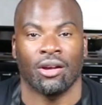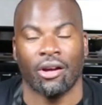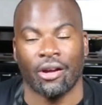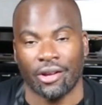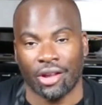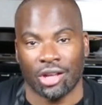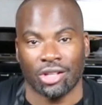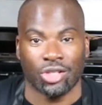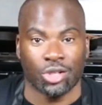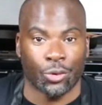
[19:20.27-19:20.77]
All right,
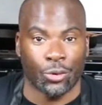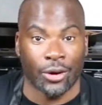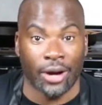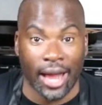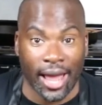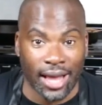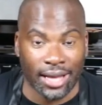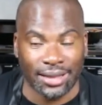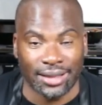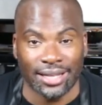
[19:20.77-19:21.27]
y'all, so we're
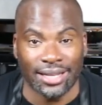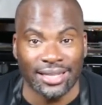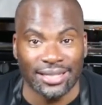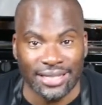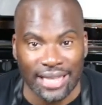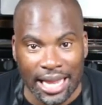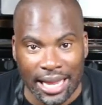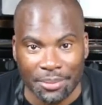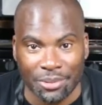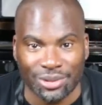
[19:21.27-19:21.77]
at the
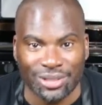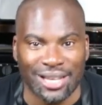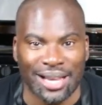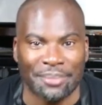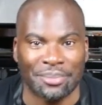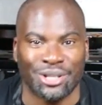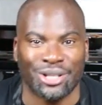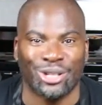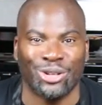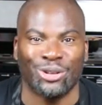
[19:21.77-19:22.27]
table.
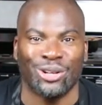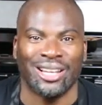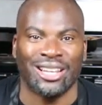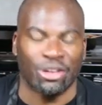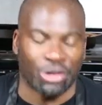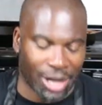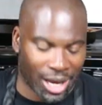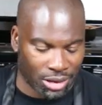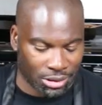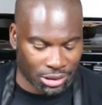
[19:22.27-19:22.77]
Time to do a
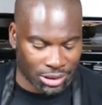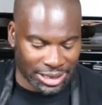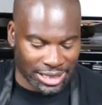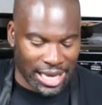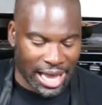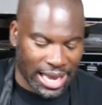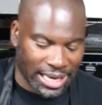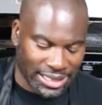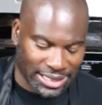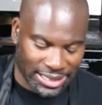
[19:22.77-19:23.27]
little
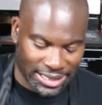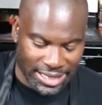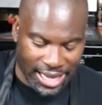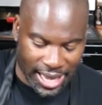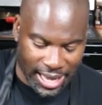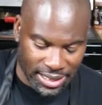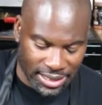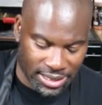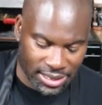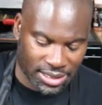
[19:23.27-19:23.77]
taste
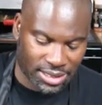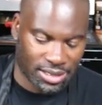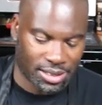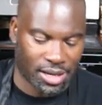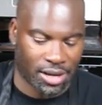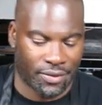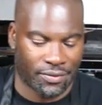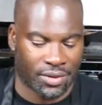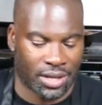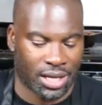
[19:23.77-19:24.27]
test
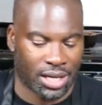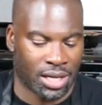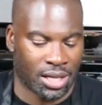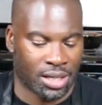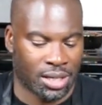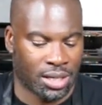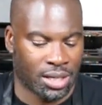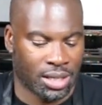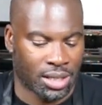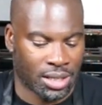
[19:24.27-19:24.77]
of the
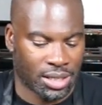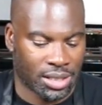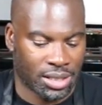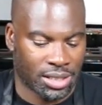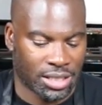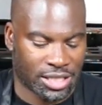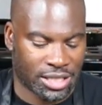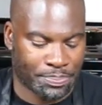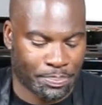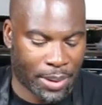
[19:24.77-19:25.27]

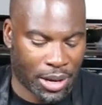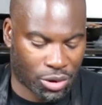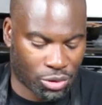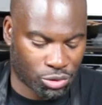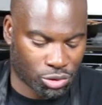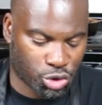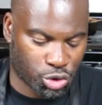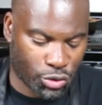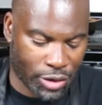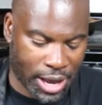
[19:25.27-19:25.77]

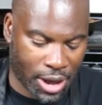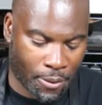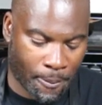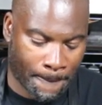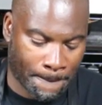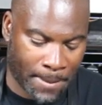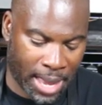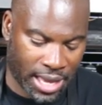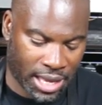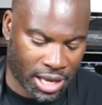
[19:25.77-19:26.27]
speckled trout
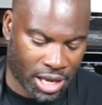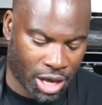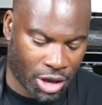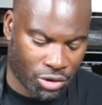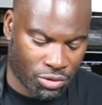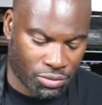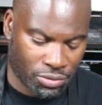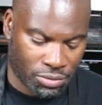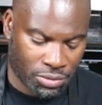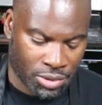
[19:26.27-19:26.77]

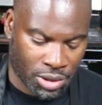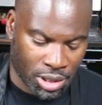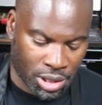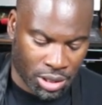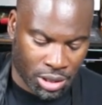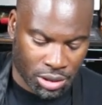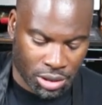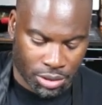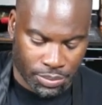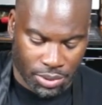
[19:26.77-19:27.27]
mango.
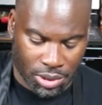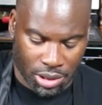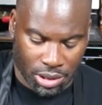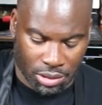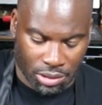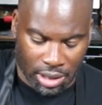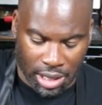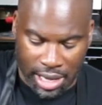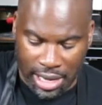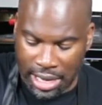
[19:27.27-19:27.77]
Let's put a
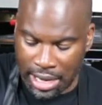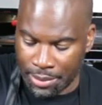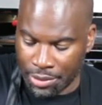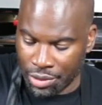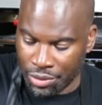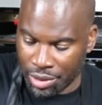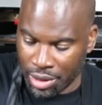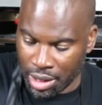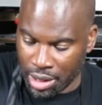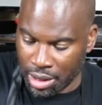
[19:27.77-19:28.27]
little lime
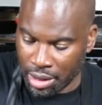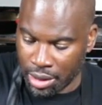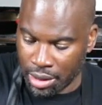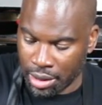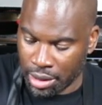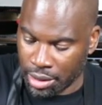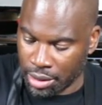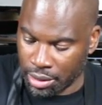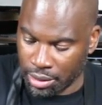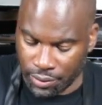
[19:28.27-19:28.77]
on
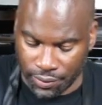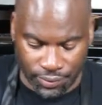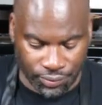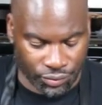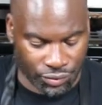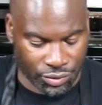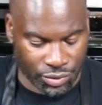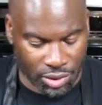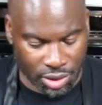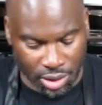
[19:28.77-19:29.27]
there.
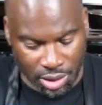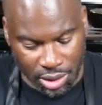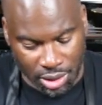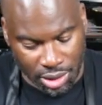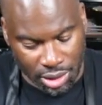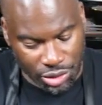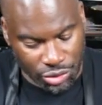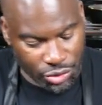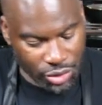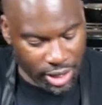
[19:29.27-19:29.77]

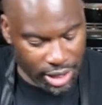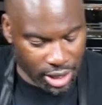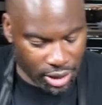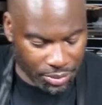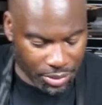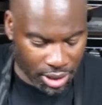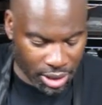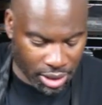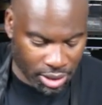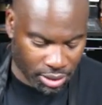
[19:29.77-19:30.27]
Let's try it
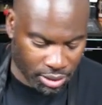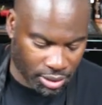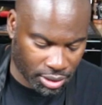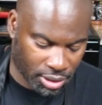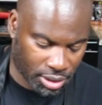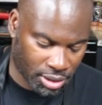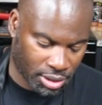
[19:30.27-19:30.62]
out, man.